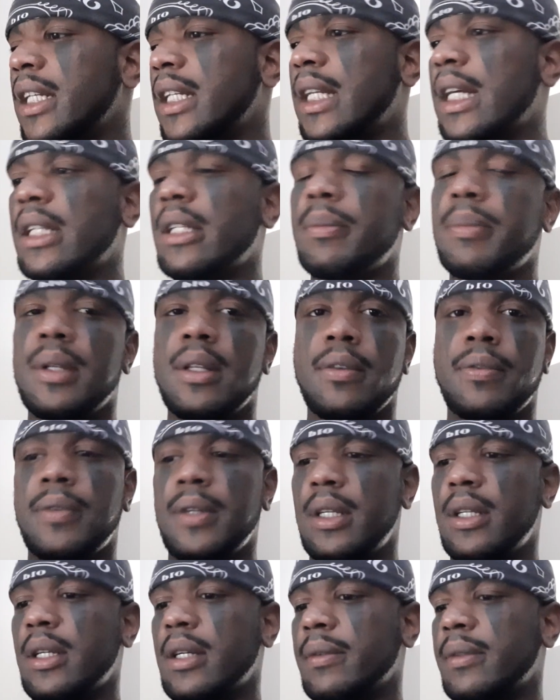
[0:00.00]
and not the
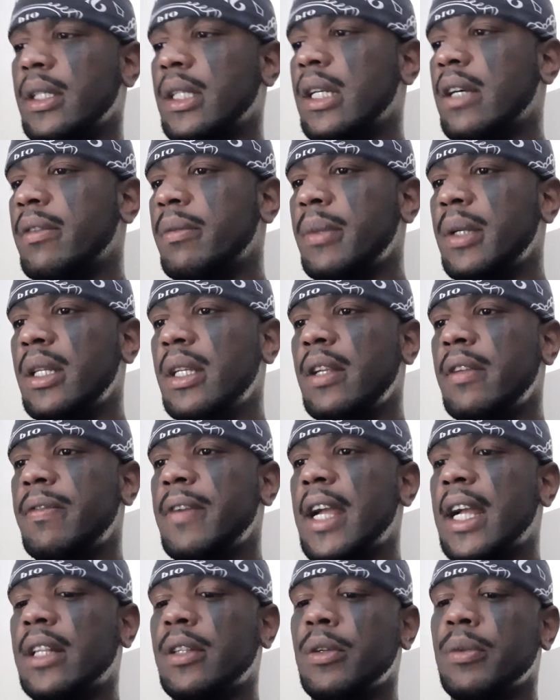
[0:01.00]
benefit of the government de
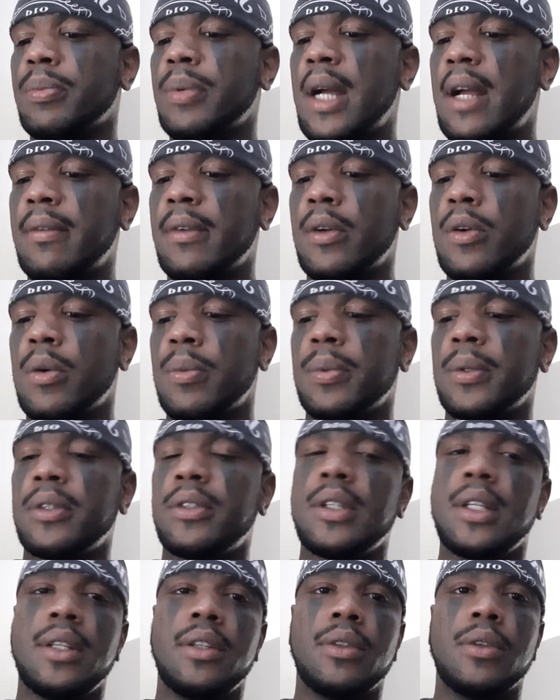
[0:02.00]
facto private
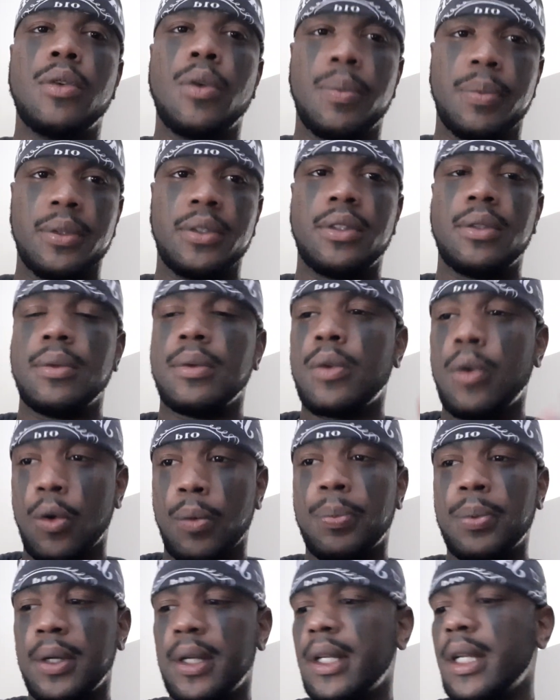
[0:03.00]

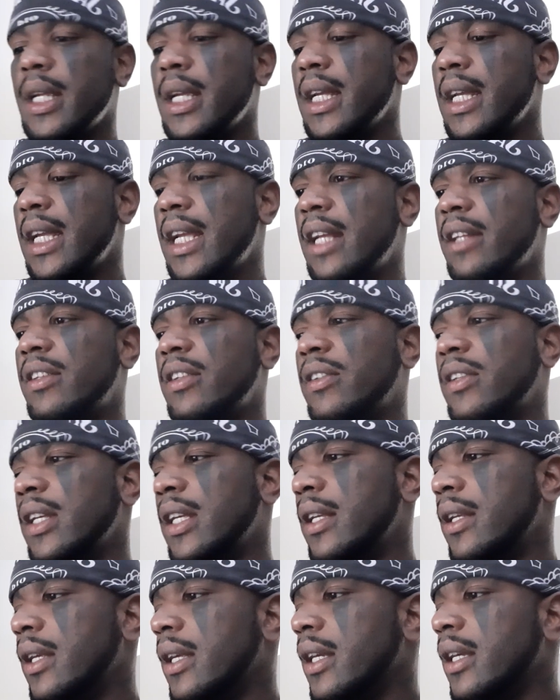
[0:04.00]
corporate
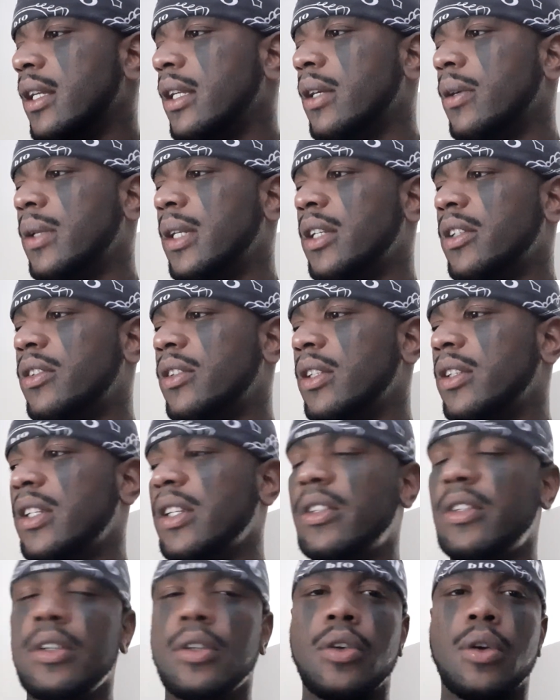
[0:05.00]
entity known as the
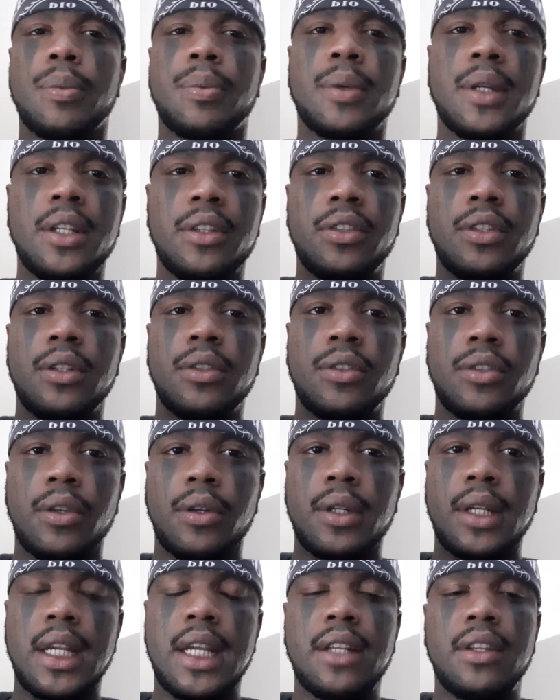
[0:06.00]
DC Corporation
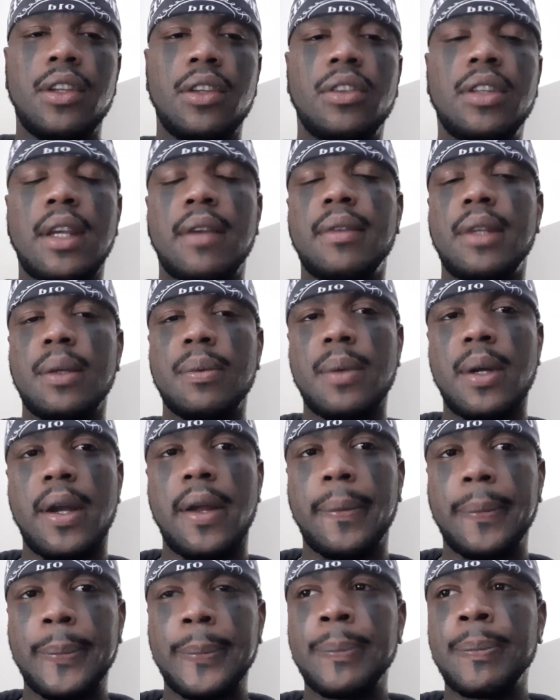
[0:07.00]
circa 1871.